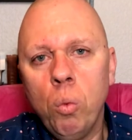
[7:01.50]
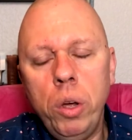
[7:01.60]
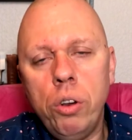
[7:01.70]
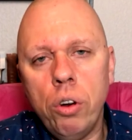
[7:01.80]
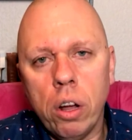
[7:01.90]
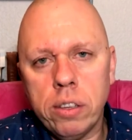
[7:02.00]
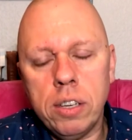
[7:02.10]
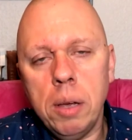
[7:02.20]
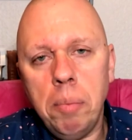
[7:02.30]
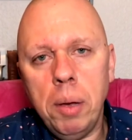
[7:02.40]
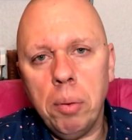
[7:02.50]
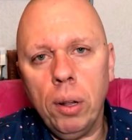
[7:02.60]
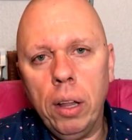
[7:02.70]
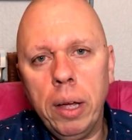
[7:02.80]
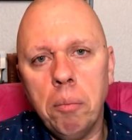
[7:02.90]
We do not see
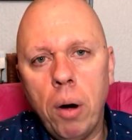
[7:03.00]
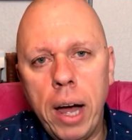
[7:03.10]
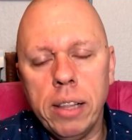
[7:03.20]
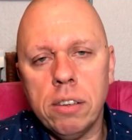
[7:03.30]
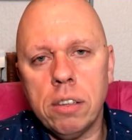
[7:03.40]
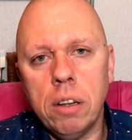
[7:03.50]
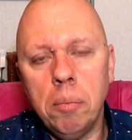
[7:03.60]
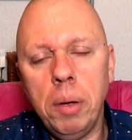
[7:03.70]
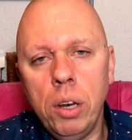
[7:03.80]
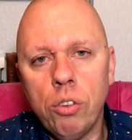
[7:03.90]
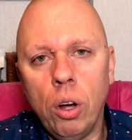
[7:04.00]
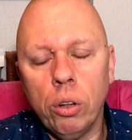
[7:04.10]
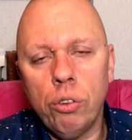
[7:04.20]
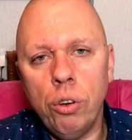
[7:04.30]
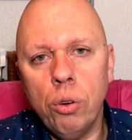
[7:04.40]
people in Bryanston being
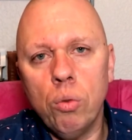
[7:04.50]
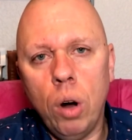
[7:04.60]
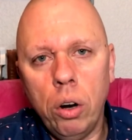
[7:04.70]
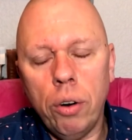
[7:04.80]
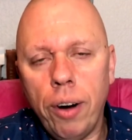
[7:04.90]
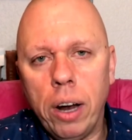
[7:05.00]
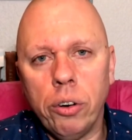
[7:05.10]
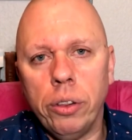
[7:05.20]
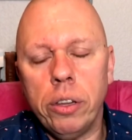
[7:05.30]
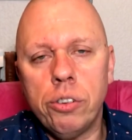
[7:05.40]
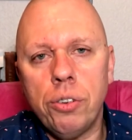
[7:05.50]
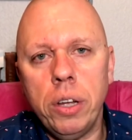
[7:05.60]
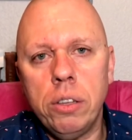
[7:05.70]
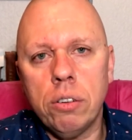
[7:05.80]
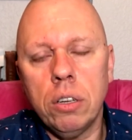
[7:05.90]
told to roll around on the
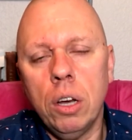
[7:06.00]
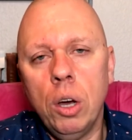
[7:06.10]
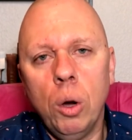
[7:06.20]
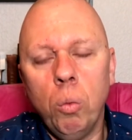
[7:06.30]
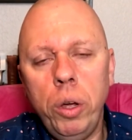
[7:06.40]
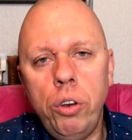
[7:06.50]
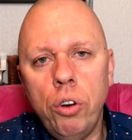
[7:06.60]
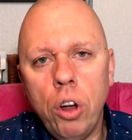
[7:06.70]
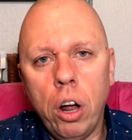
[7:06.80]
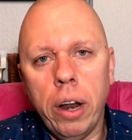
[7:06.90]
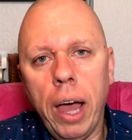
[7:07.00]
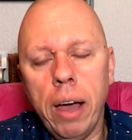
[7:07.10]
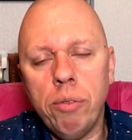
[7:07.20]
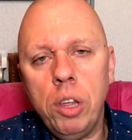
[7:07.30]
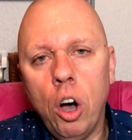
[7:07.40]
streets. We do not
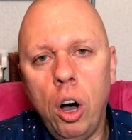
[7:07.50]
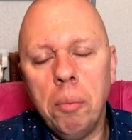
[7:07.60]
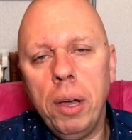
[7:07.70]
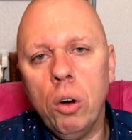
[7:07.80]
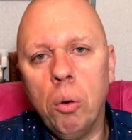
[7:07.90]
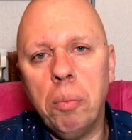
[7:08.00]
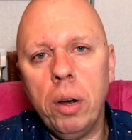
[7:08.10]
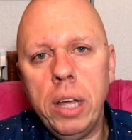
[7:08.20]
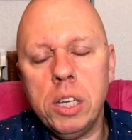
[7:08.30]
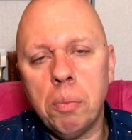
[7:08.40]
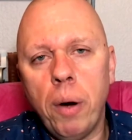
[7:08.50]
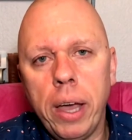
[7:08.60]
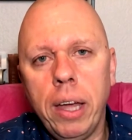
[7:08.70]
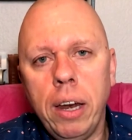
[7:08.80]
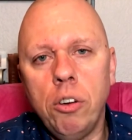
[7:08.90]
have the army or police
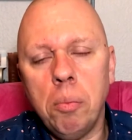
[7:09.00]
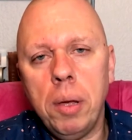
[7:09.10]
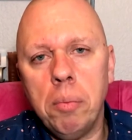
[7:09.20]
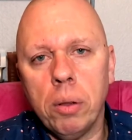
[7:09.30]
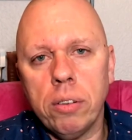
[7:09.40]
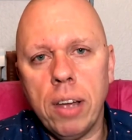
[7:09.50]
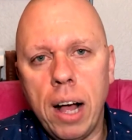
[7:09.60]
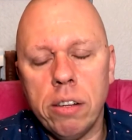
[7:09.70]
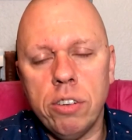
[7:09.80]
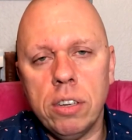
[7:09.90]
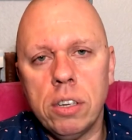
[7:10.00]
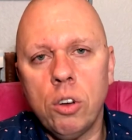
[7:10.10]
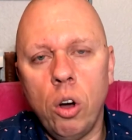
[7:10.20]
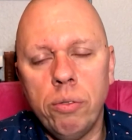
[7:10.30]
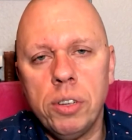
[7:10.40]
breaking into people's houses,
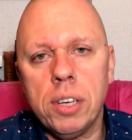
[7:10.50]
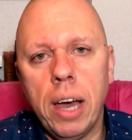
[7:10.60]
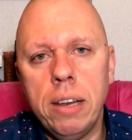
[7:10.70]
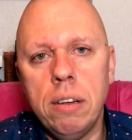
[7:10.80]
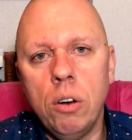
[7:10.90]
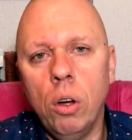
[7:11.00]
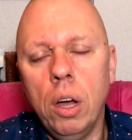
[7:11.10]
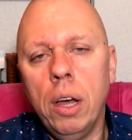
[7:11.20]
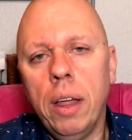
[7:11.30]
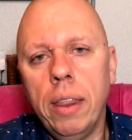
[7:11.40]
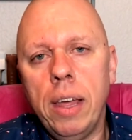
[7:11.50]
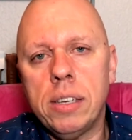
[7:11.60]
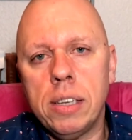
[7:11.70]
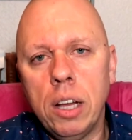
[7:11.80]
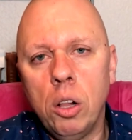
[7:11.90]
confiscating their
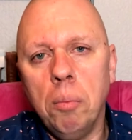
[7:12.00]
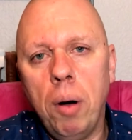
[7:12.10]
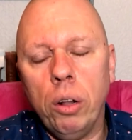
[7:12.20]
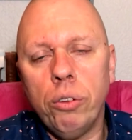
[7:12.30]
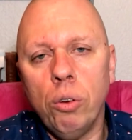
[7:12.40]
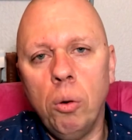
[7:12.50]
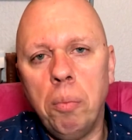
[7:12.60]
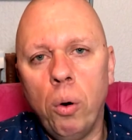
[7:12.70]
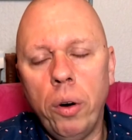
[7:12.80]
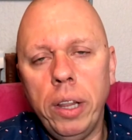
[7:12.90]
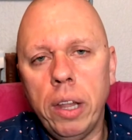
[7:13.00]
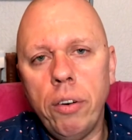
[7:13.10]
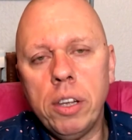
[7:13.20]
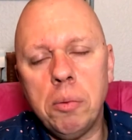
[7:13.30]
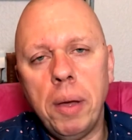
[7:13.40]
single malt or pouring
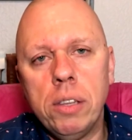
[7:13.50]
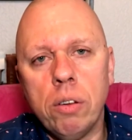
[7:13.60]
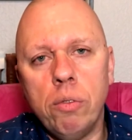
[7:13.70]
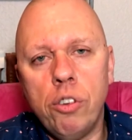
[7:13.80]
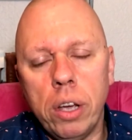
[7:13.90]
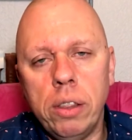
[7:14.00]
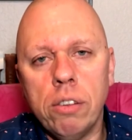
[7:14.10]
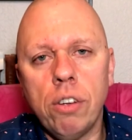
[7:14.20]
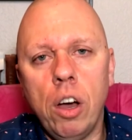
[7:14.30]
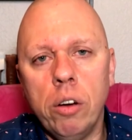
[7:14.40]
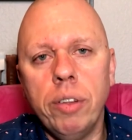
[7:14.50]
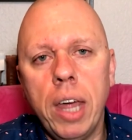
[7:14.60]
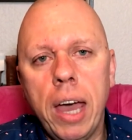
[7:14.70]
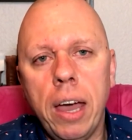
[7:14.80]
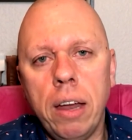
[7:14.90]
their expensive gins over
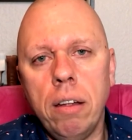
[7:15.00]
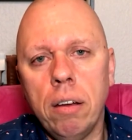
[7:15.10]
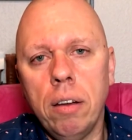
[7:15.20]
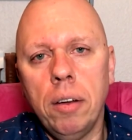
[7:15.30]
their head.